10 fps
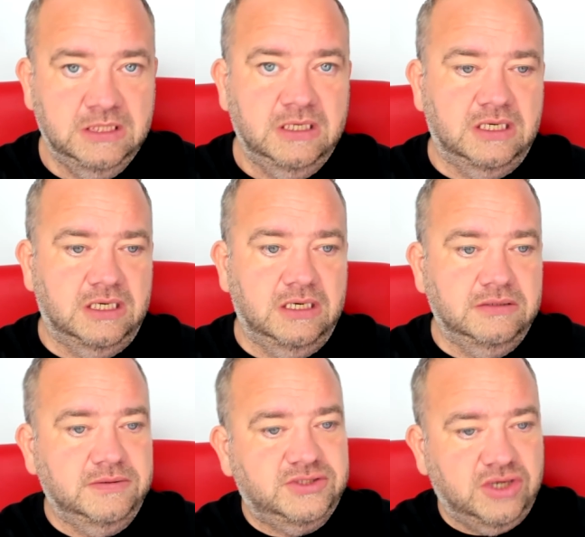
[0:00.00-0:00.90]

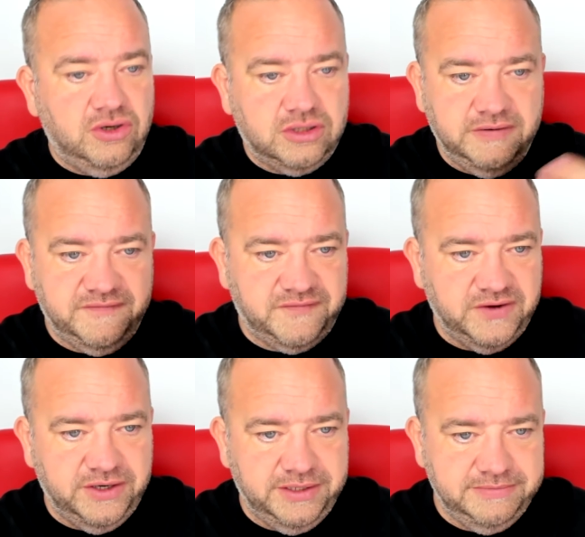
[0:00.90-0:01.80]
Uh, talk of
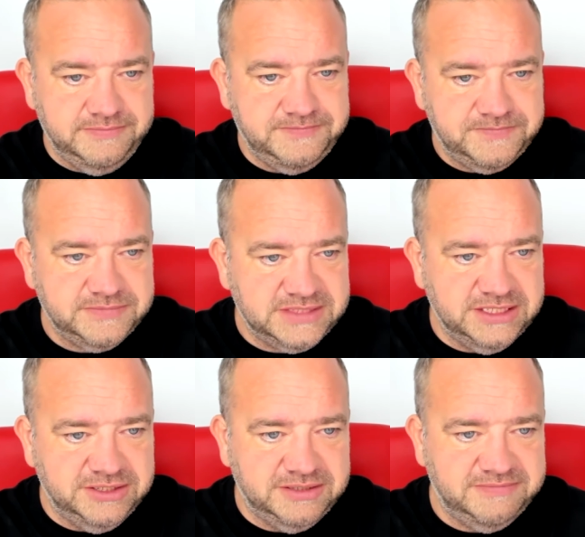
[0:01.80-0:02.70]
um,
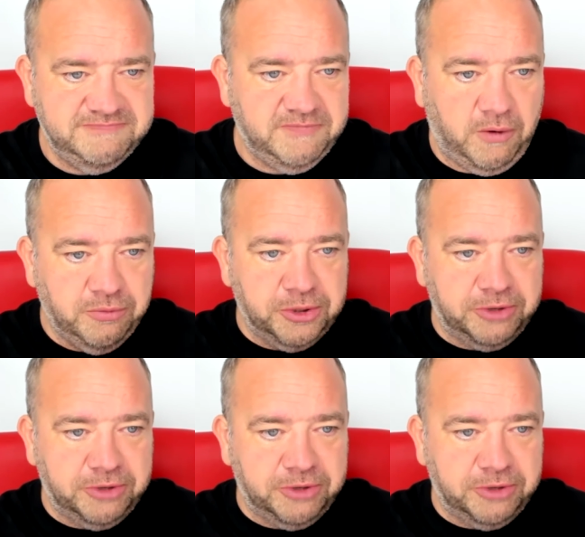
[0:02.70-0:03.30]
you know on the